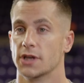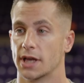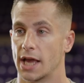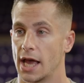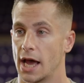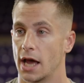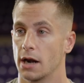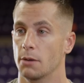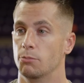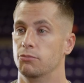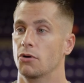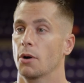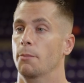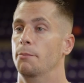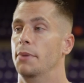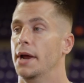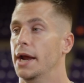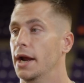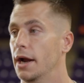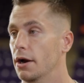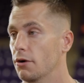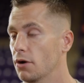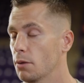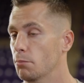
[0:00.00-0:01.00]
kind of
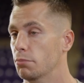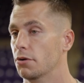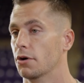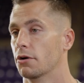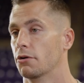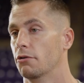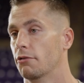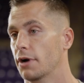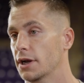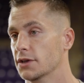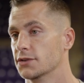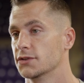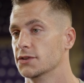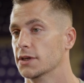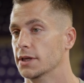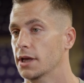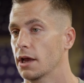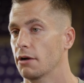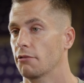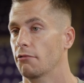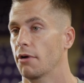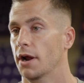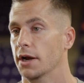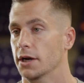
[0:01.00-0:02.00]
prepare and progress to
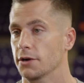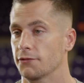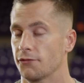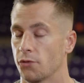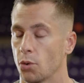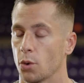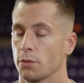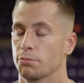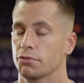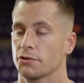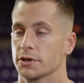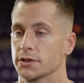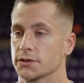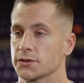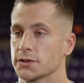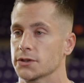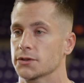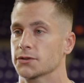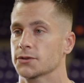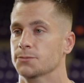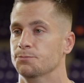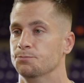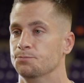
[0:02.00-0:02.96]
get ready for preseason.